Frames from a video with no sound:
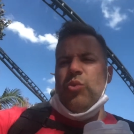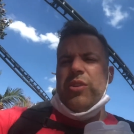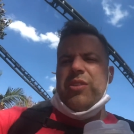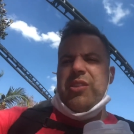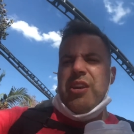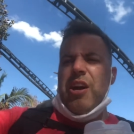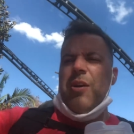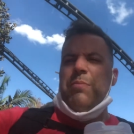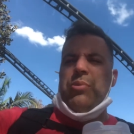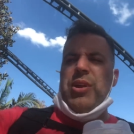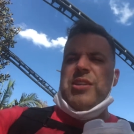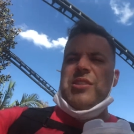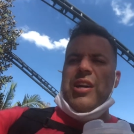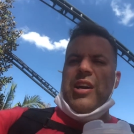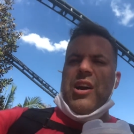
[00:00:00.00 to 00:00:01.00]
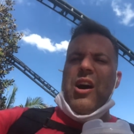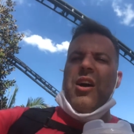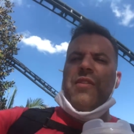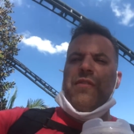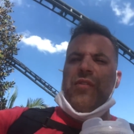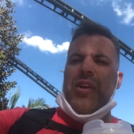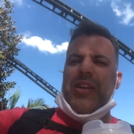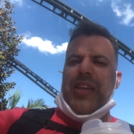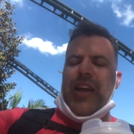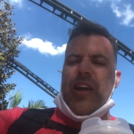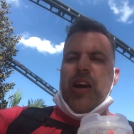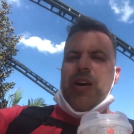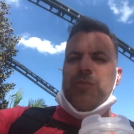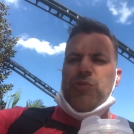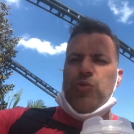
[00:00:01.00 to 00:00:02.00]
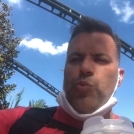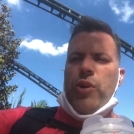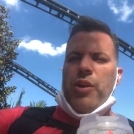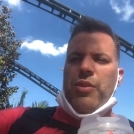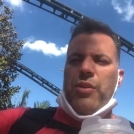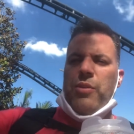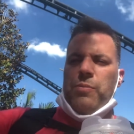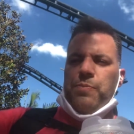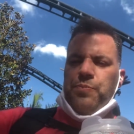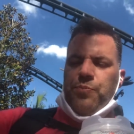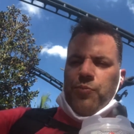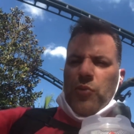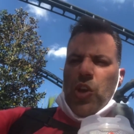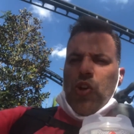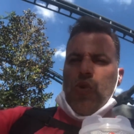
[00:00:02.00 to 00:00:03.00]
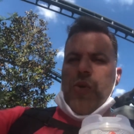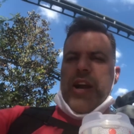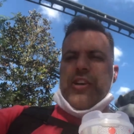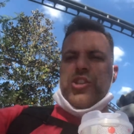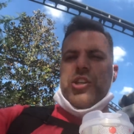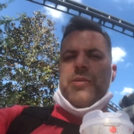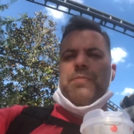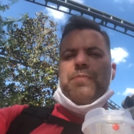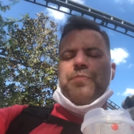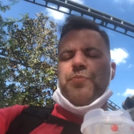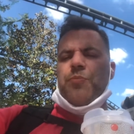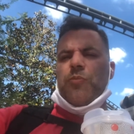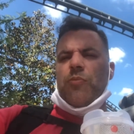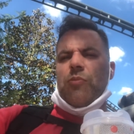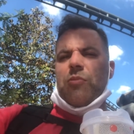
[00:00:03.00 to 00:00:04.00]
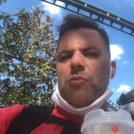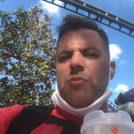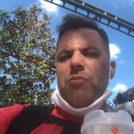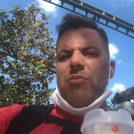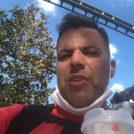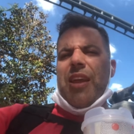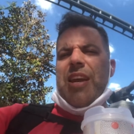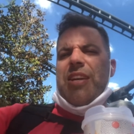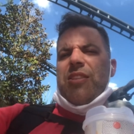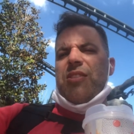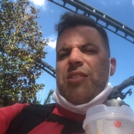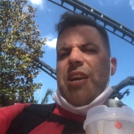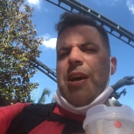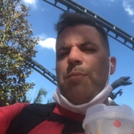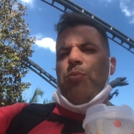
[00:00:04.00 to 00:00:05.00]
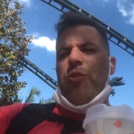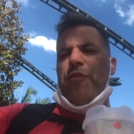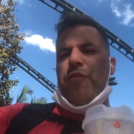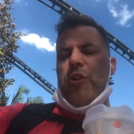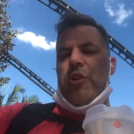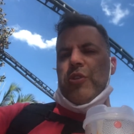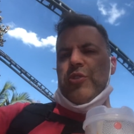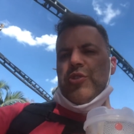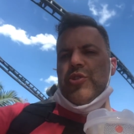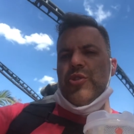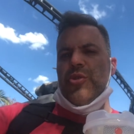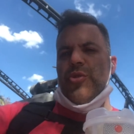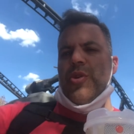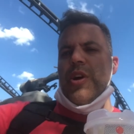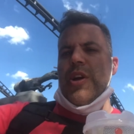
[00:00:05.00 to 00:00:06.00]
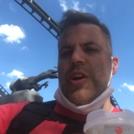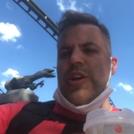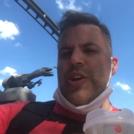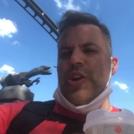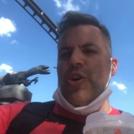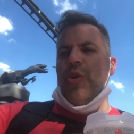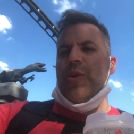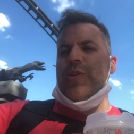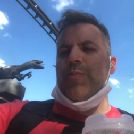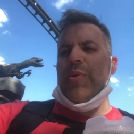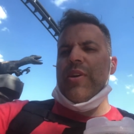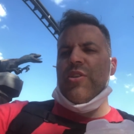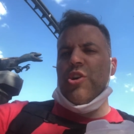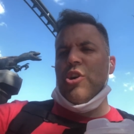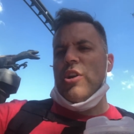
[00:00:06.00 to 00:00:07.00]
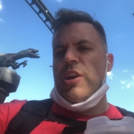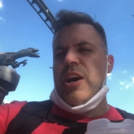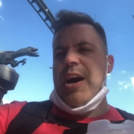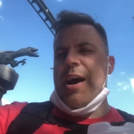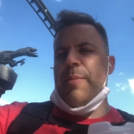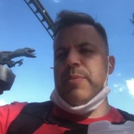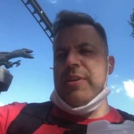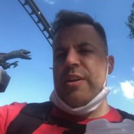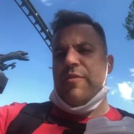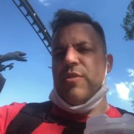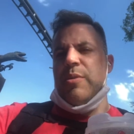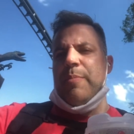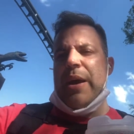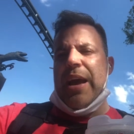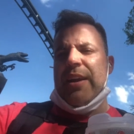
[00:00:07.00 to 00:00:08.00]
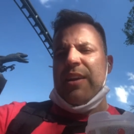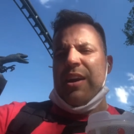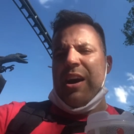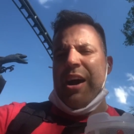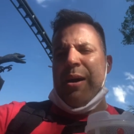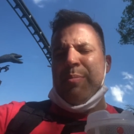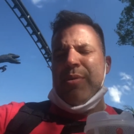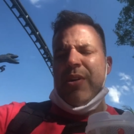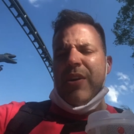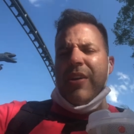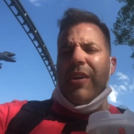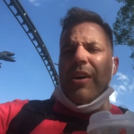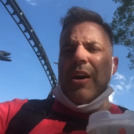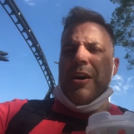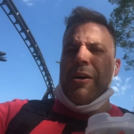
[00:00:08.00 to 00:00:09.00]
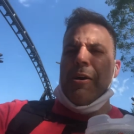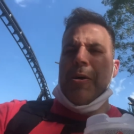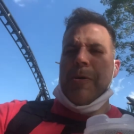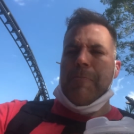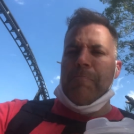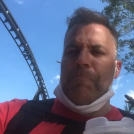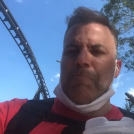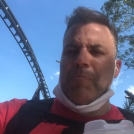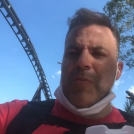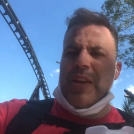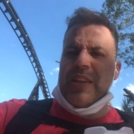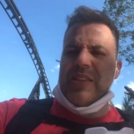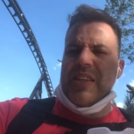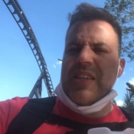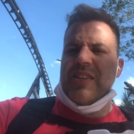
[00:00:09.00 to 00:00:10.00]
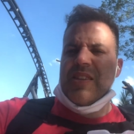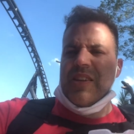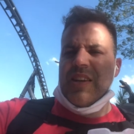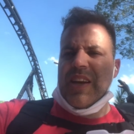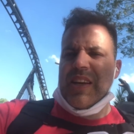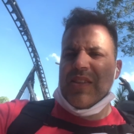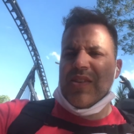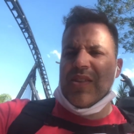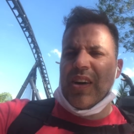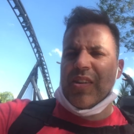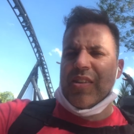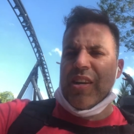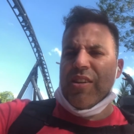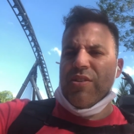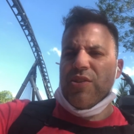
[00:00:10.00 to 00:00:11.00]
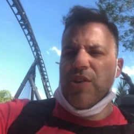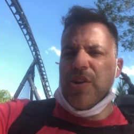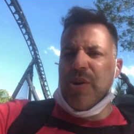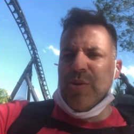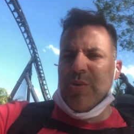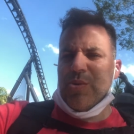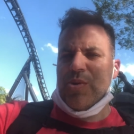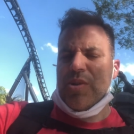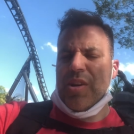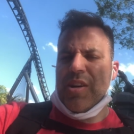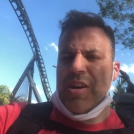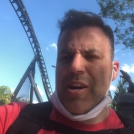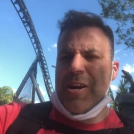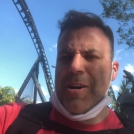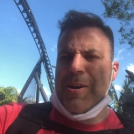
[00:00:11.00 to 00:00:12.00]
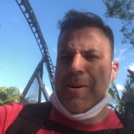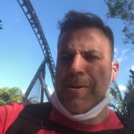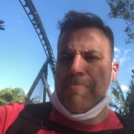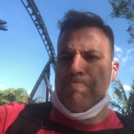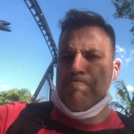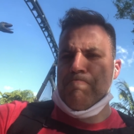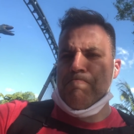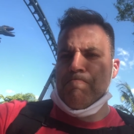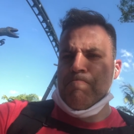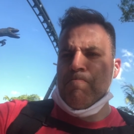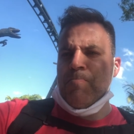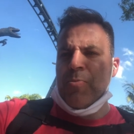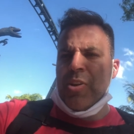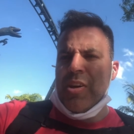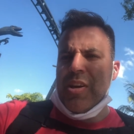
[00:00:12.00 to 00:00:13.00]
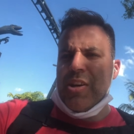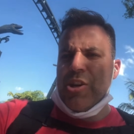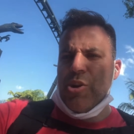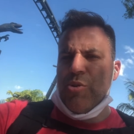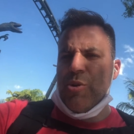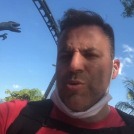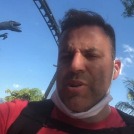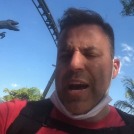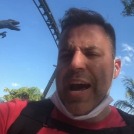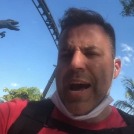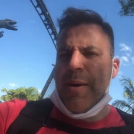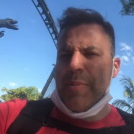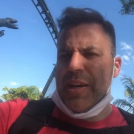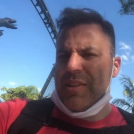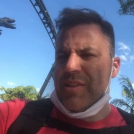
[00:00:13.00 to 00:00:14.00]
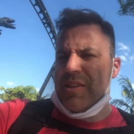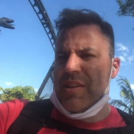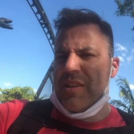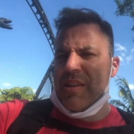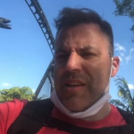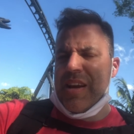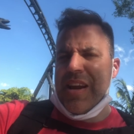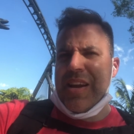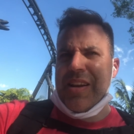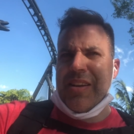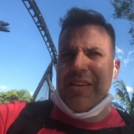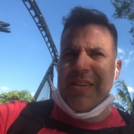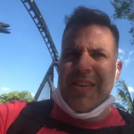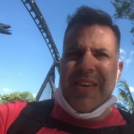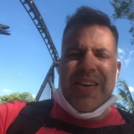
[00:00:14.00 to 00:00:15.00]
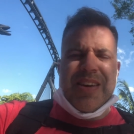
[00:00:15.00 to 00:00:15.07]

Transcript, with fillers: want the unpleasant conflict that comes with correction and instead prefers to, you know, always play the good cop and never the bad cop. Um, it's easy to get sucked into those, um, you know, those habits and, and